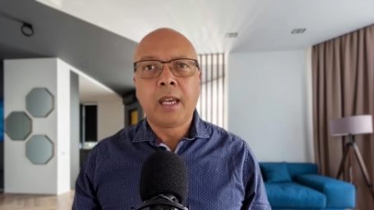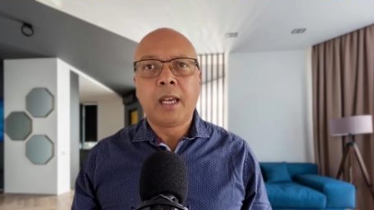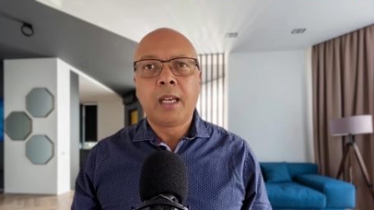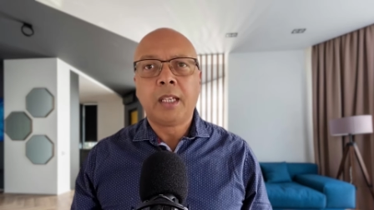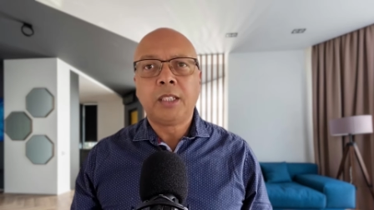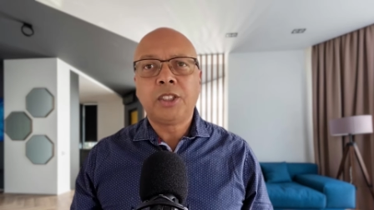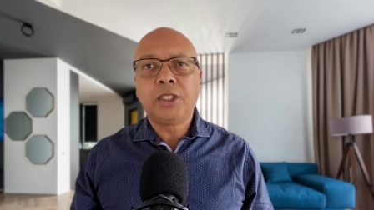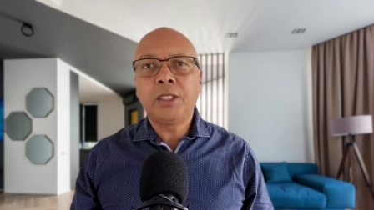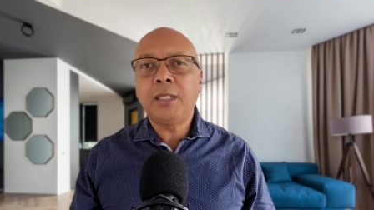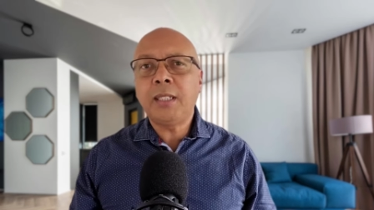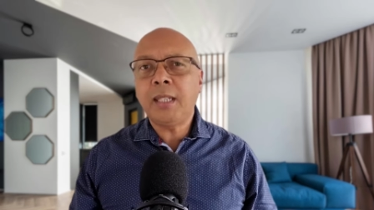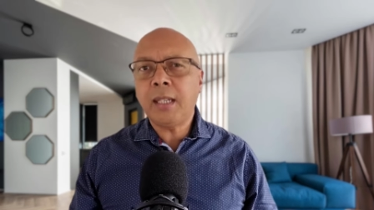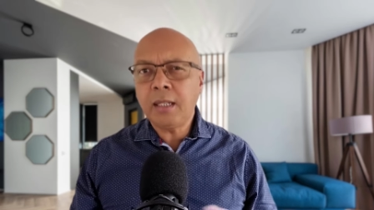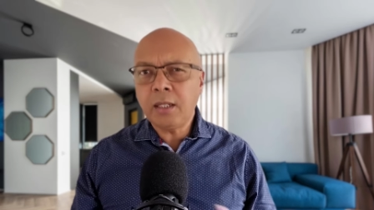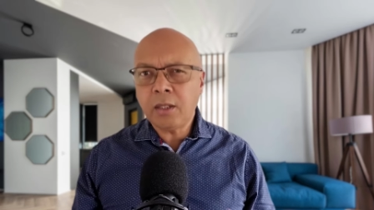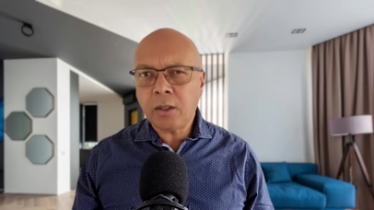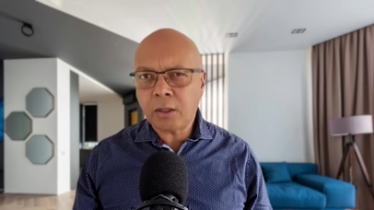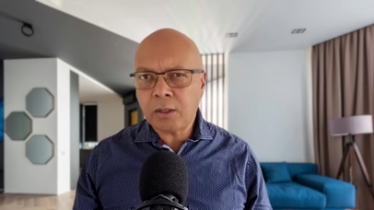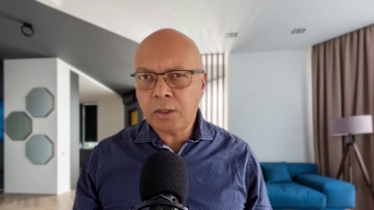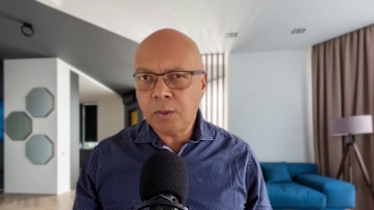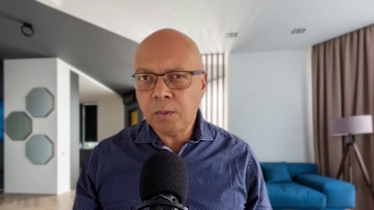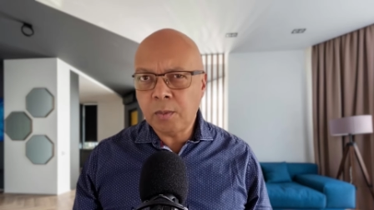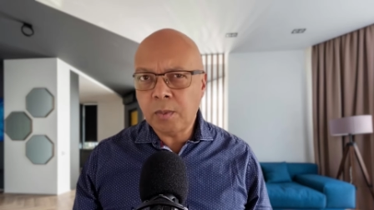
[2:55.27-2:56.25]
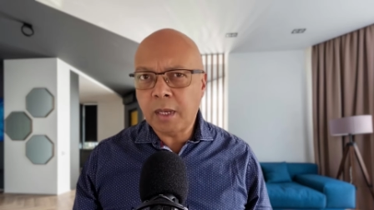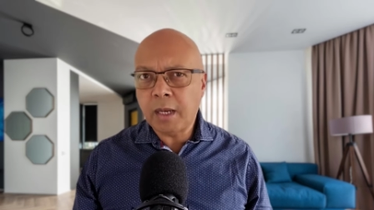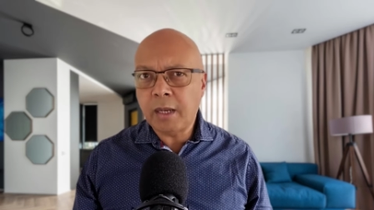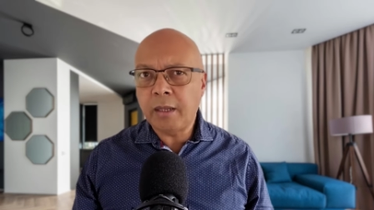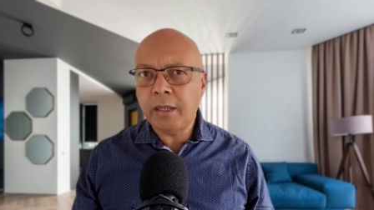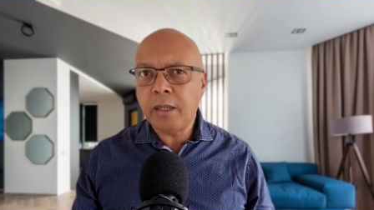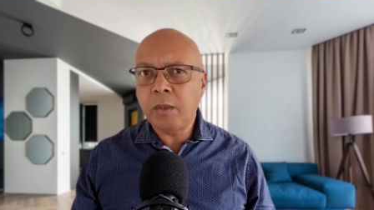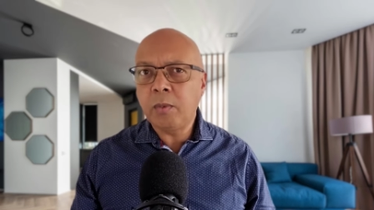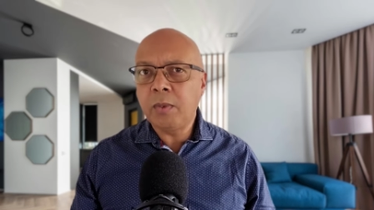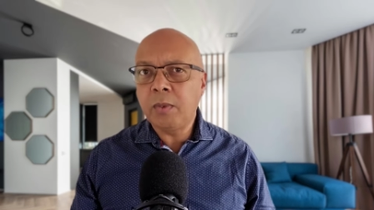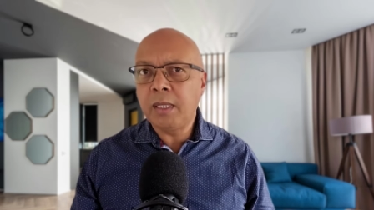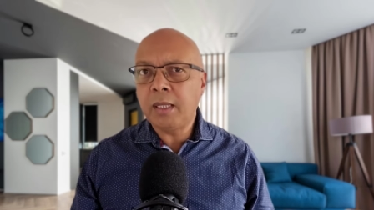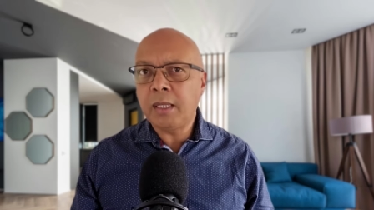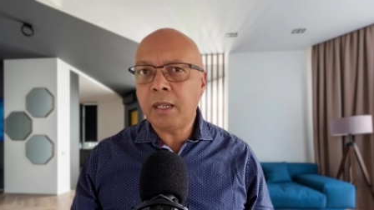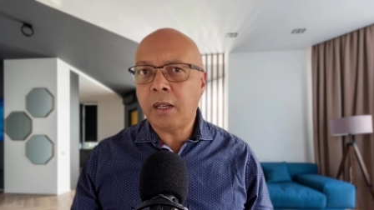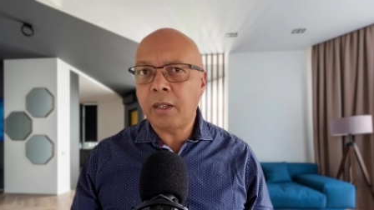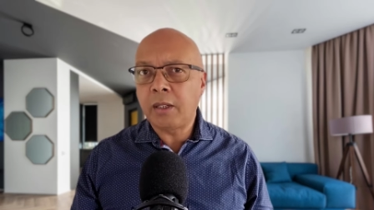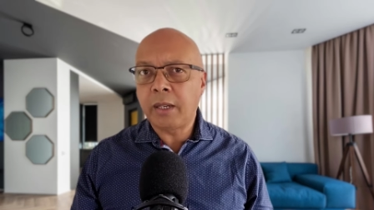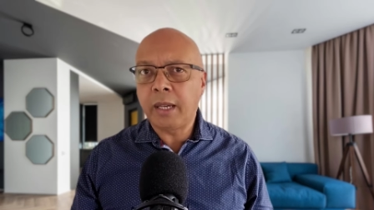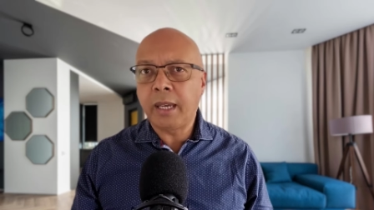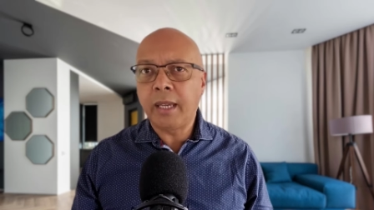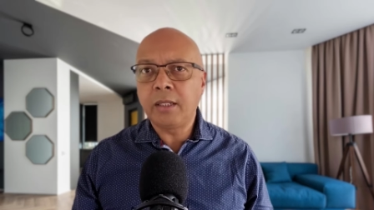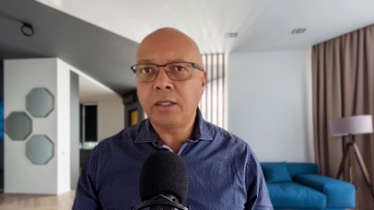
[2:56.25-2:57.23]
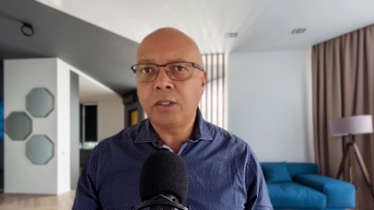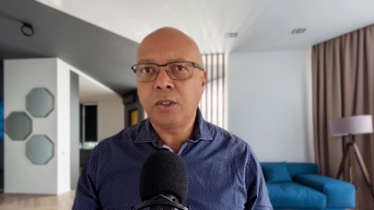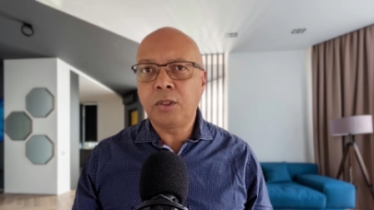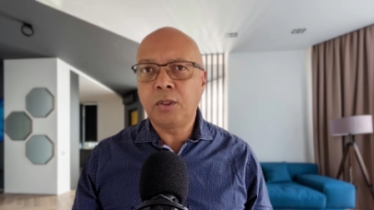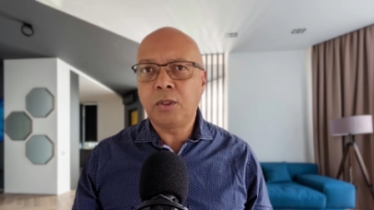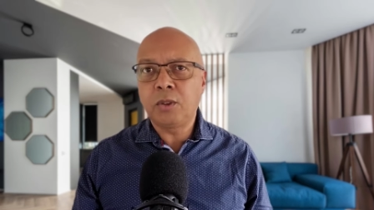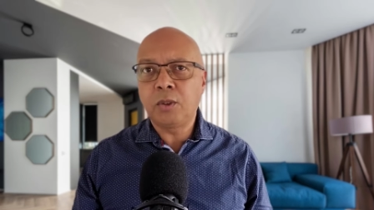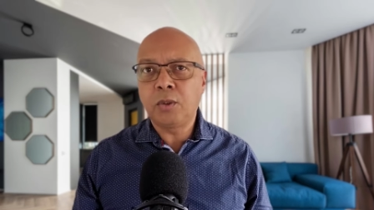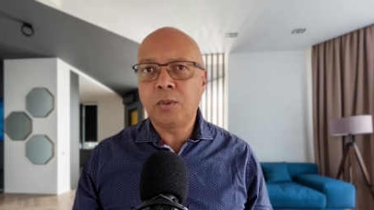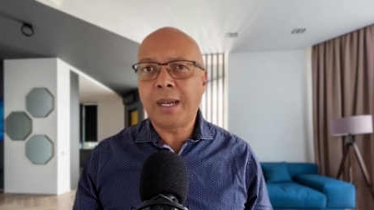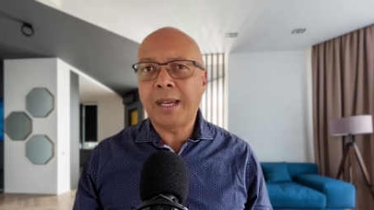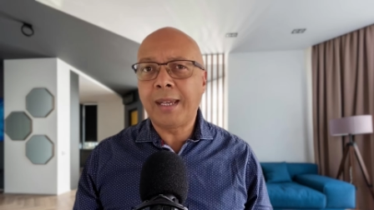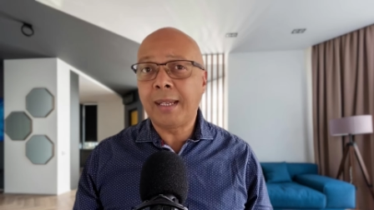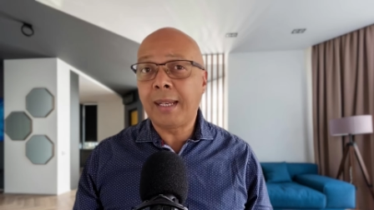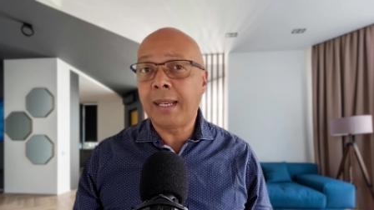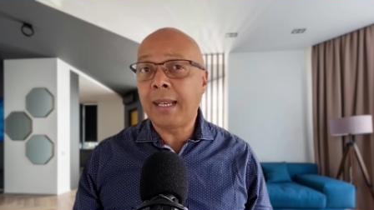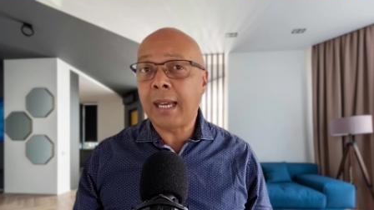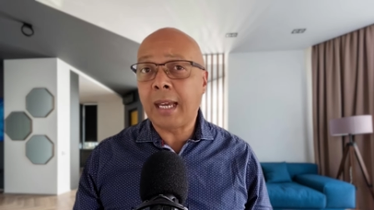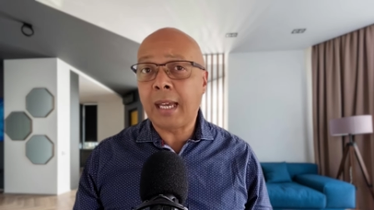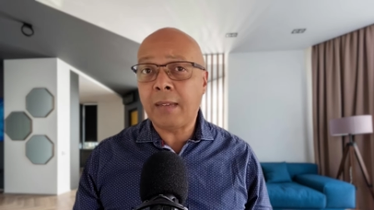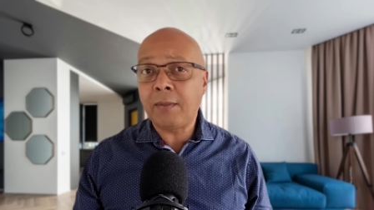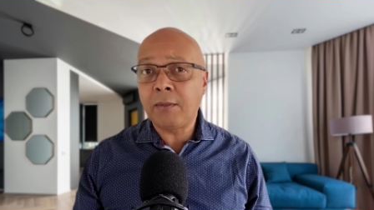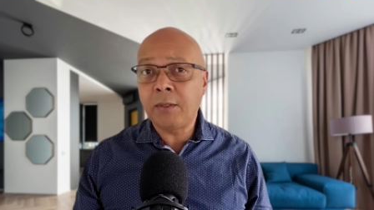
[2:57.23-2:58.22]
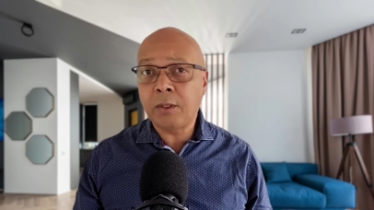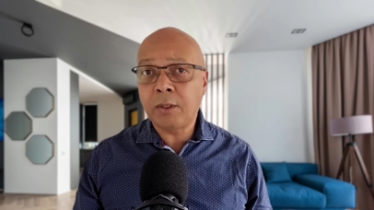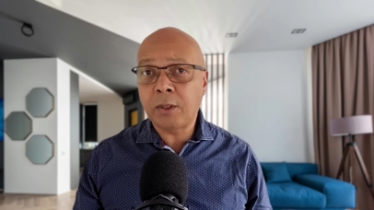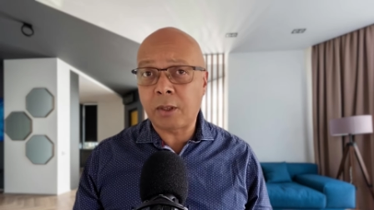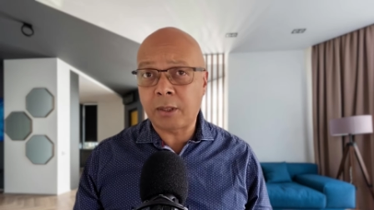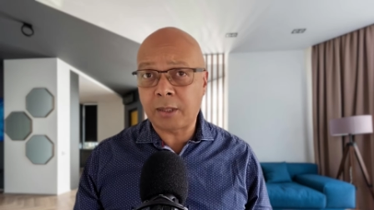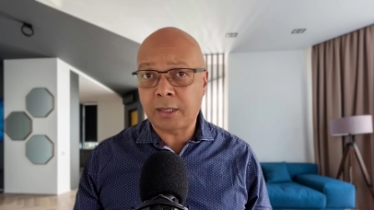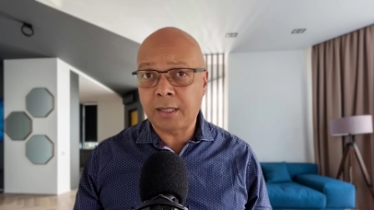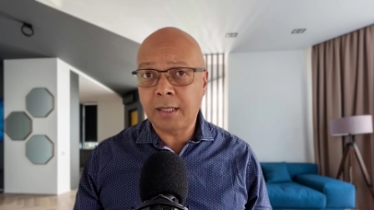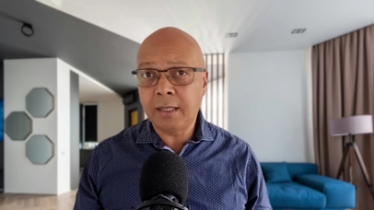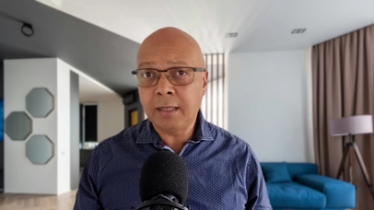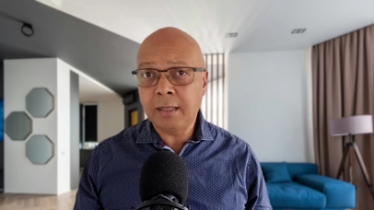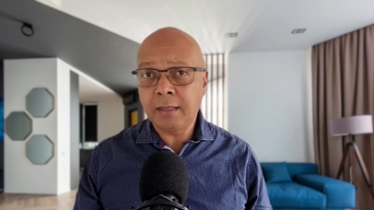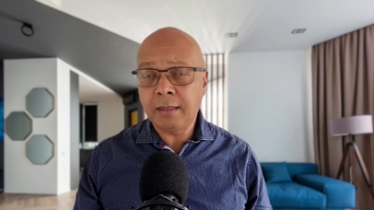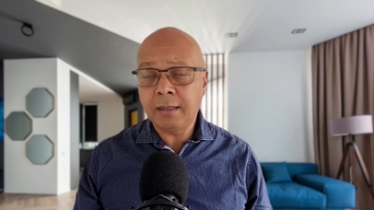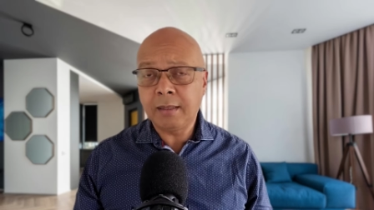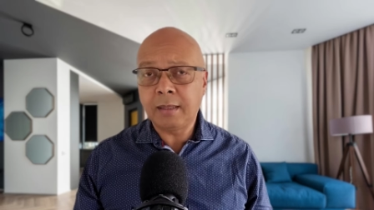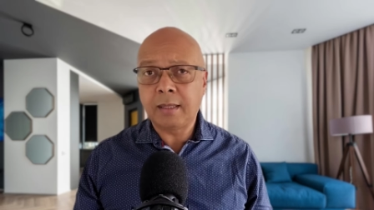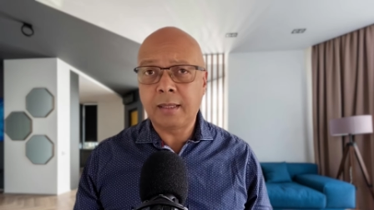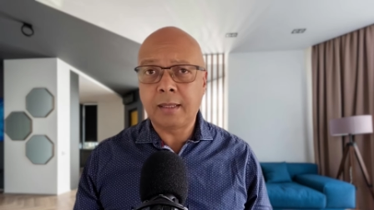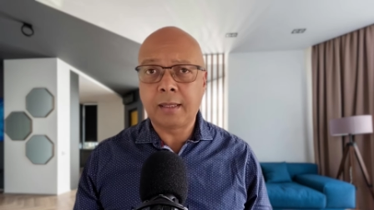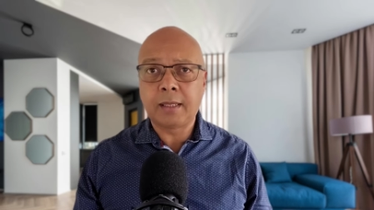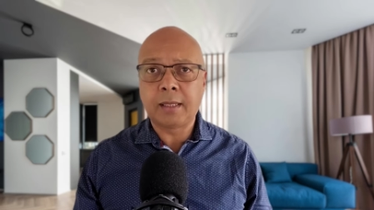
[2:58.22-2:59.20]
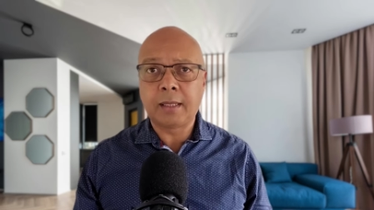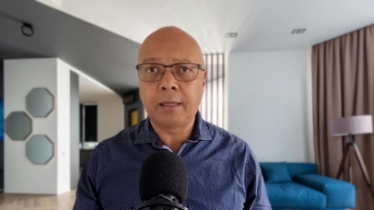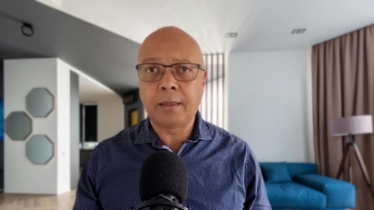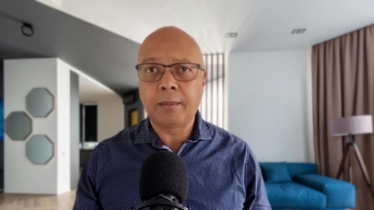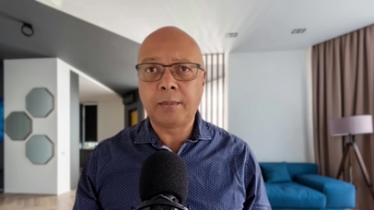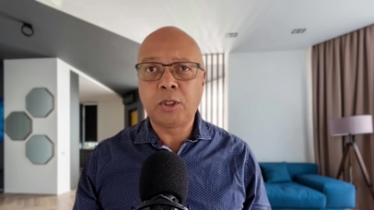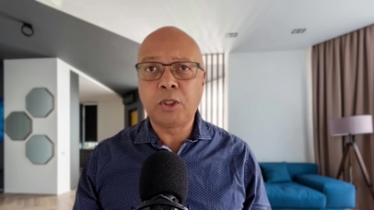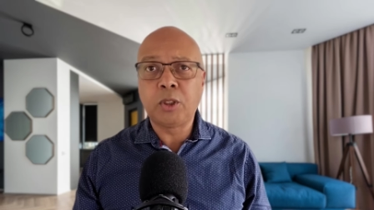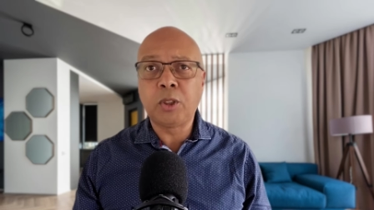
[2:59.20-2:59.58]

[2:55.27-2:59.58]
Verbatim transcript: She said, Not to worry, we are going to do a live crossing uh,